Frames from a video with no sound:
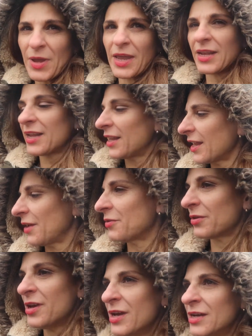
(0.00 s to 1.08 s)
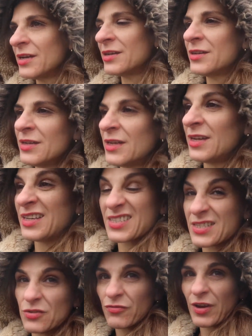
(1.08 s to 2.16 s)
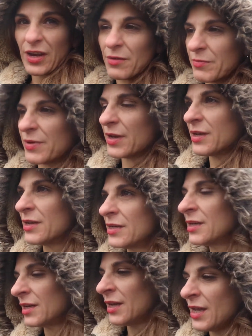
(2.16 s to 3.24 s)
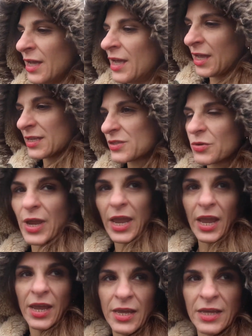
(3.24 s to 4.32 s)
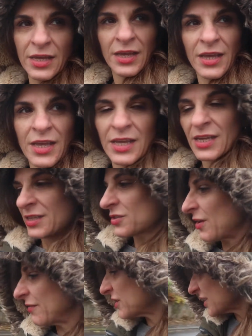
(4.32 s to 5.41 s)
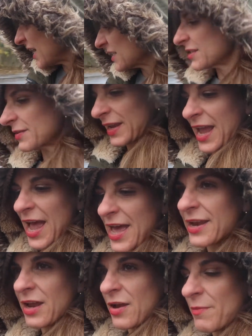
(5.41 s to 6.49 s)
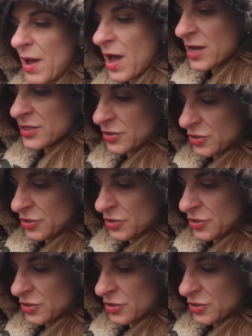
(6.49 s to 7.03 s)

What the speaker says: getting Lily out. Still raining, but it's okay. So I've just had to carry her past